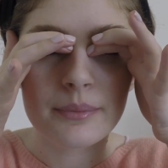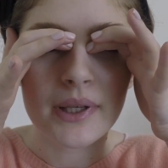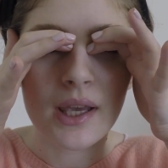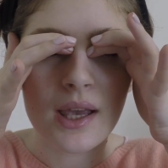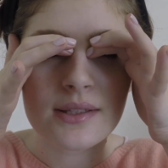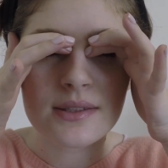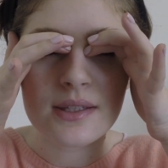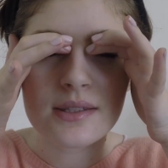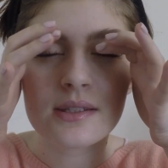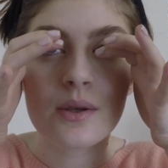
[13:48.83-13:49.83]
because
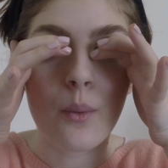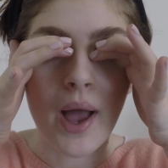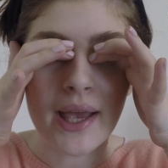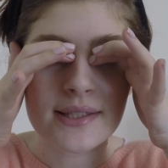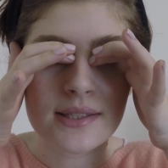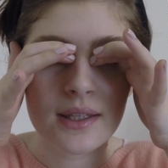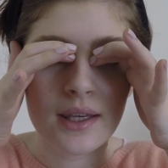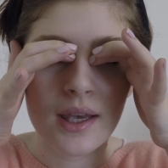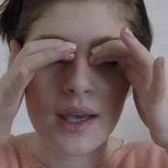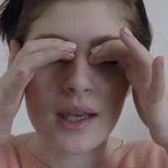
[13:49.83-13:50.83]
this is so
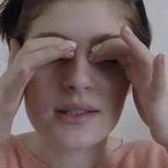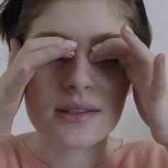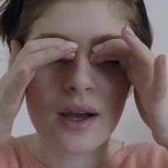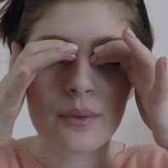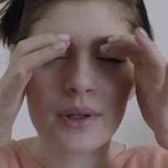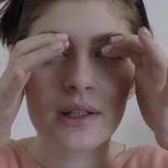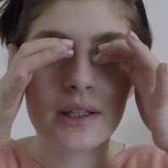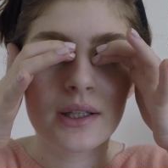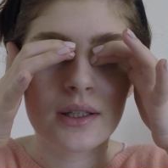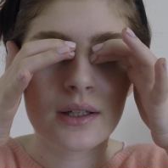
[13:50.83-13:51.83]
waxy, it's not
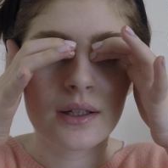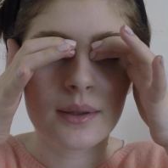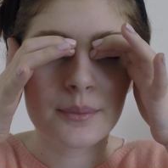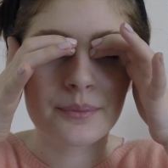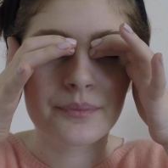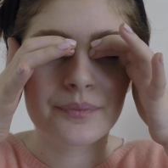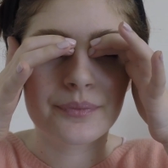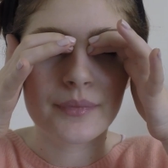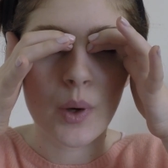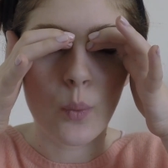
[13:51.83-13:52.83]
really
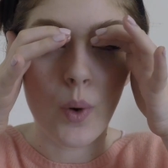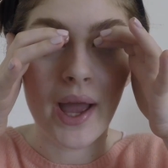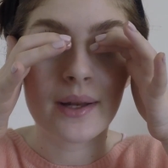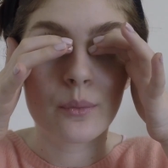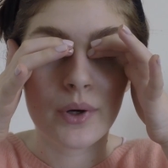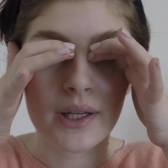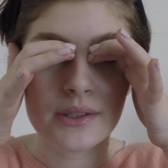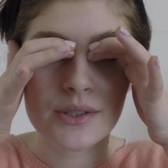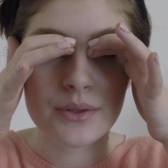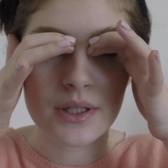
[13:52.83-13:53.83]
wet when I
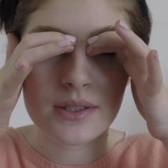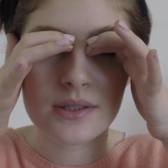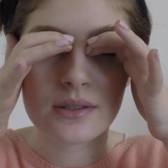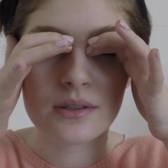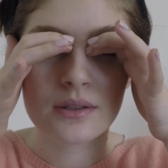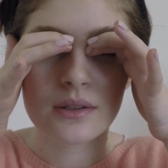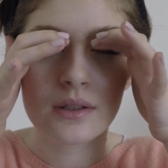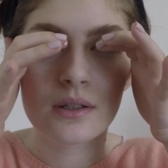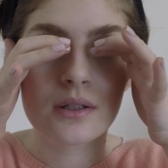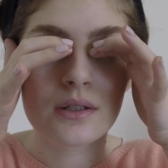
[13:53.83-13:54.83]
do this,
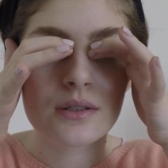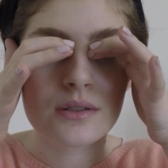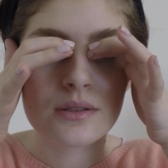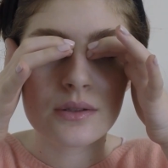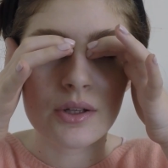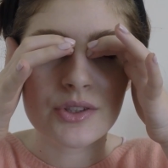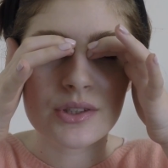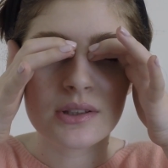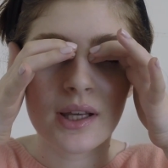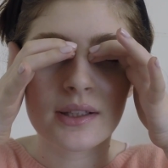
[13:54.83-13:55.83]
so I
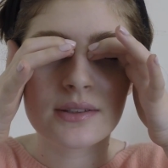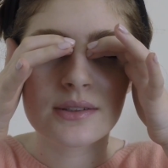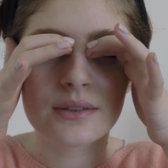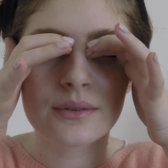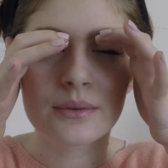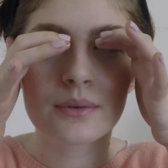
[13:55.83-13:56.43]
just like to